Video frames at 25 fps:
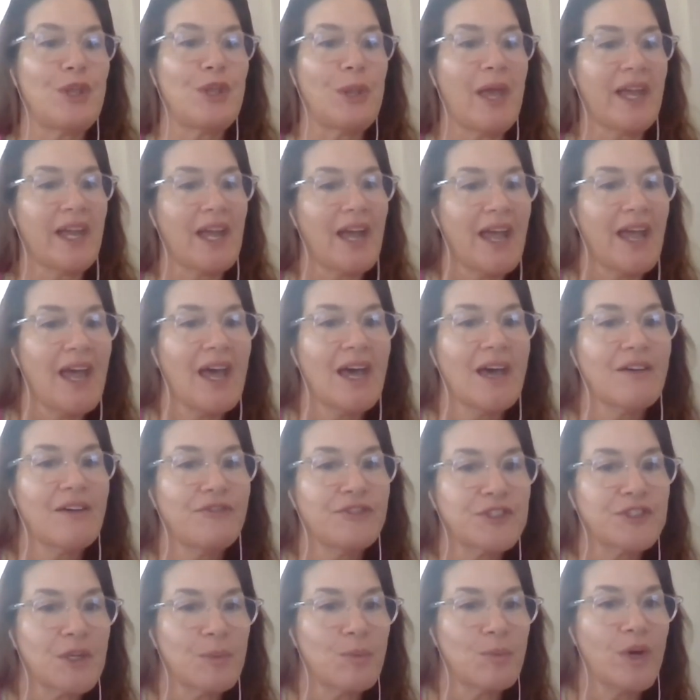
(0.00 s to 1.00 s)
like I have
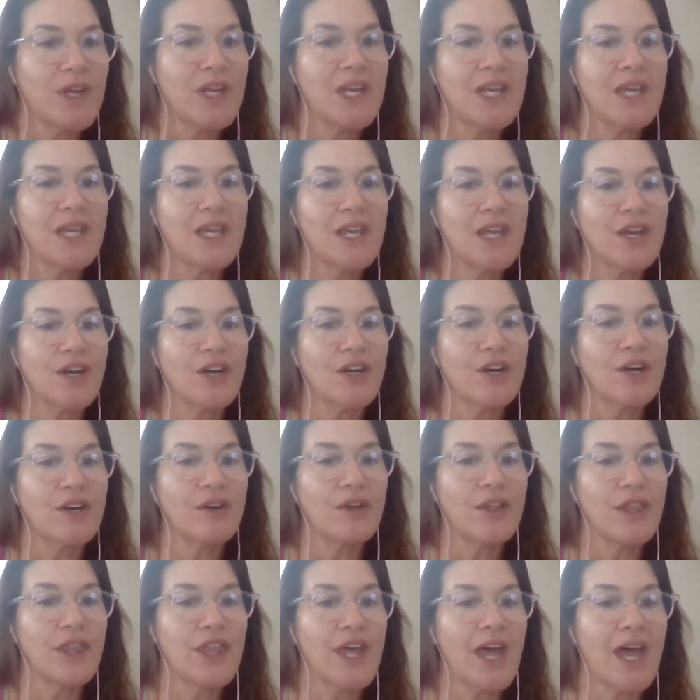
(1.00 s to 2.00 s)
someone
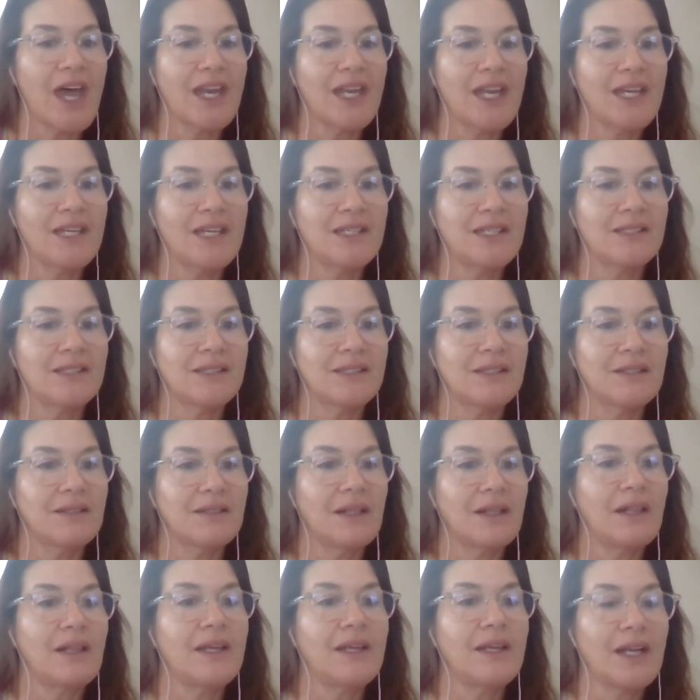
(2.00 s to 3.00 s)
here that is
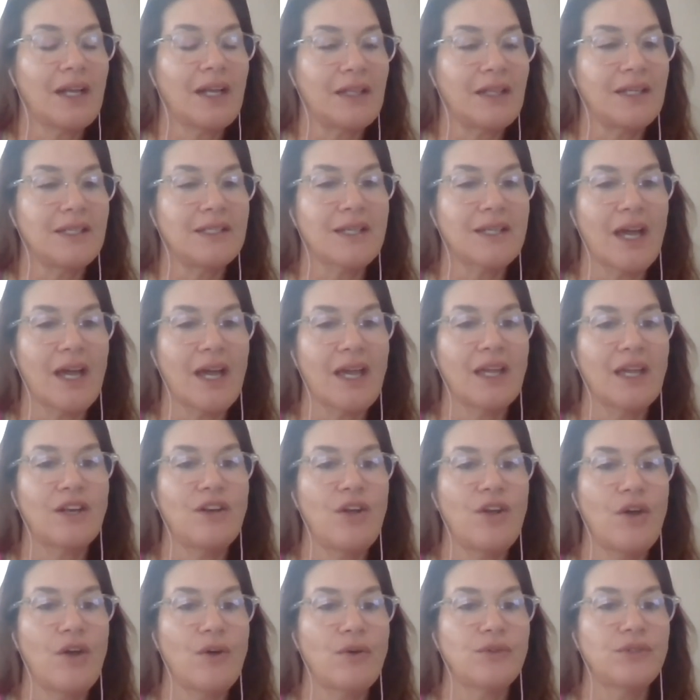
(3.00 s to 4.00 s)
clinically
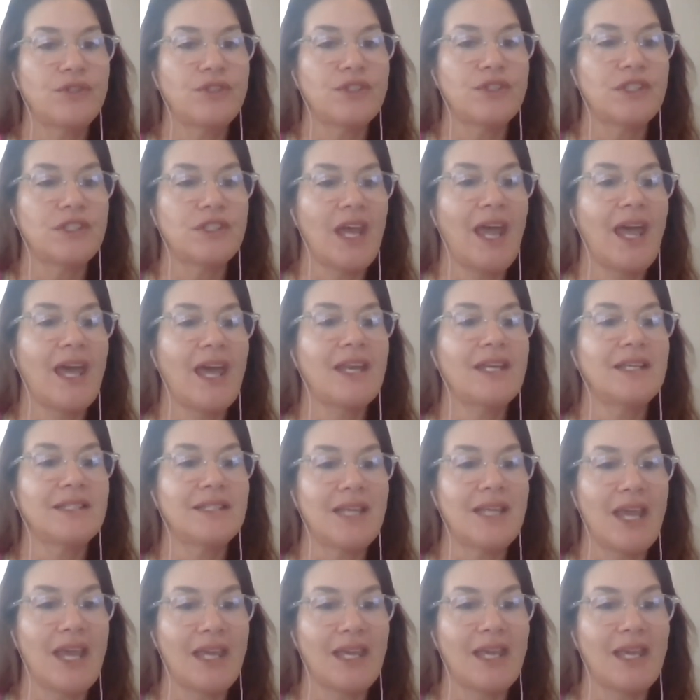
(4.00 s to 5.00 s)
diagnosed and is
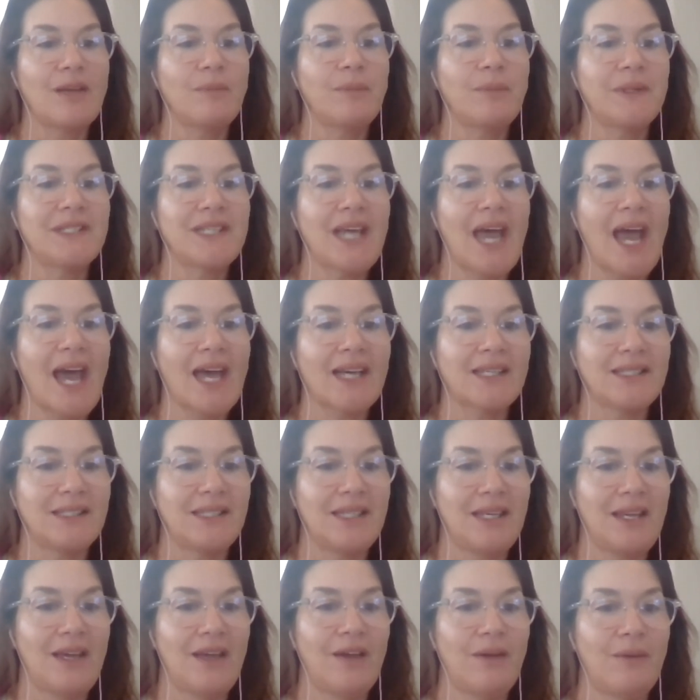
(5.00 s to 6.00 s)
taking
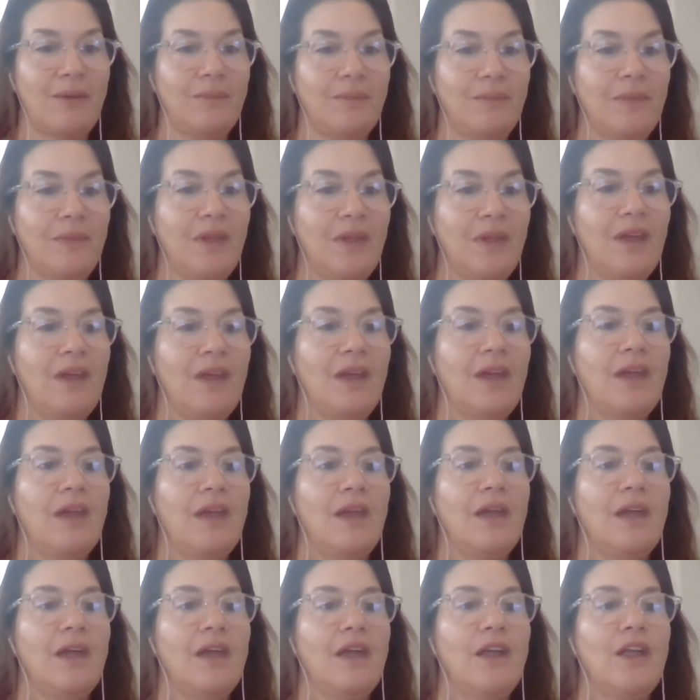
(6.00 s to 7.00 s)
potassium,
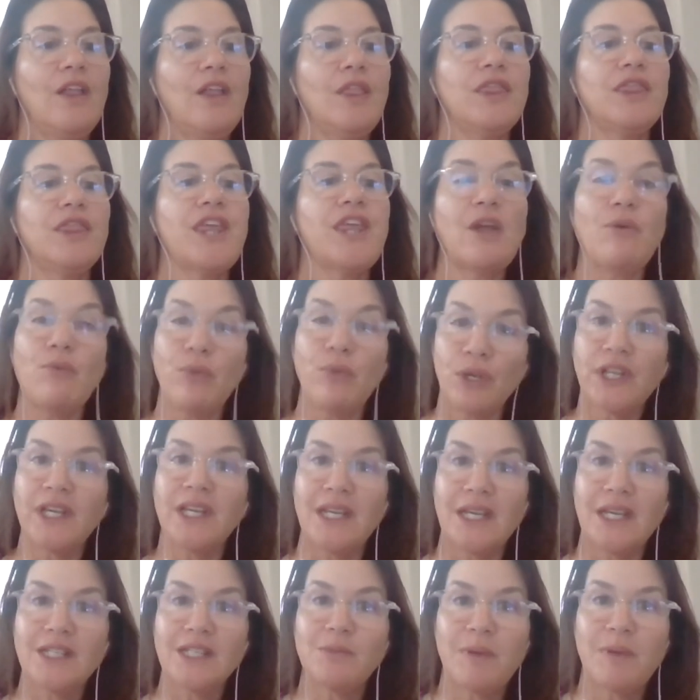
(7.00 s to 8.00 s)
they really
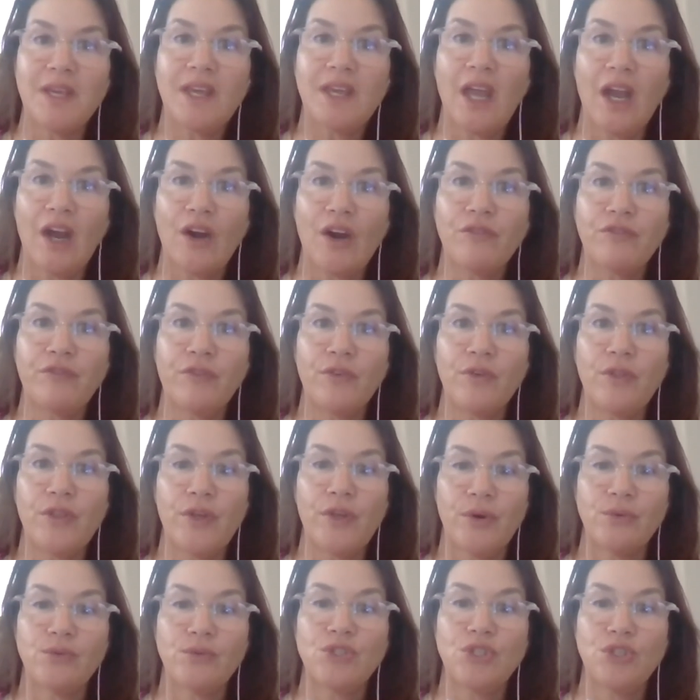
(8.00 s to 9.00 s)
need to be careful
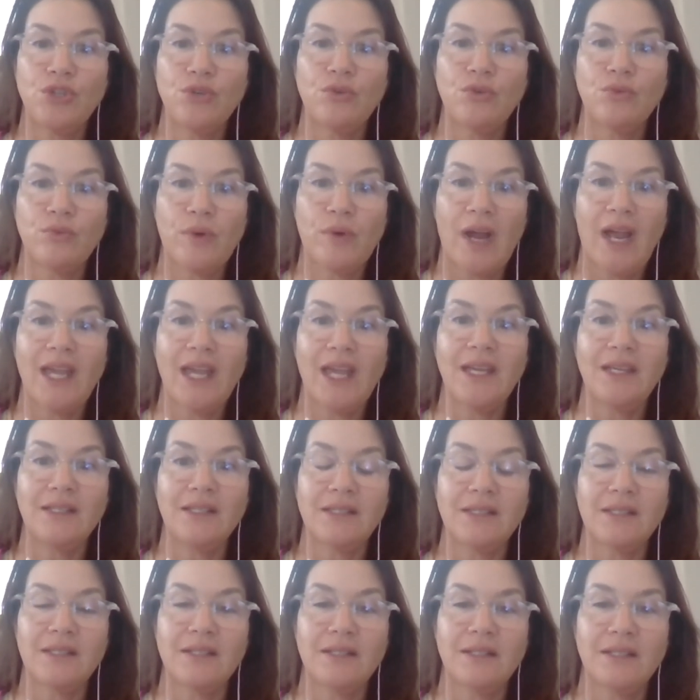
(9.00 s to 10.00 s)
though, too, right?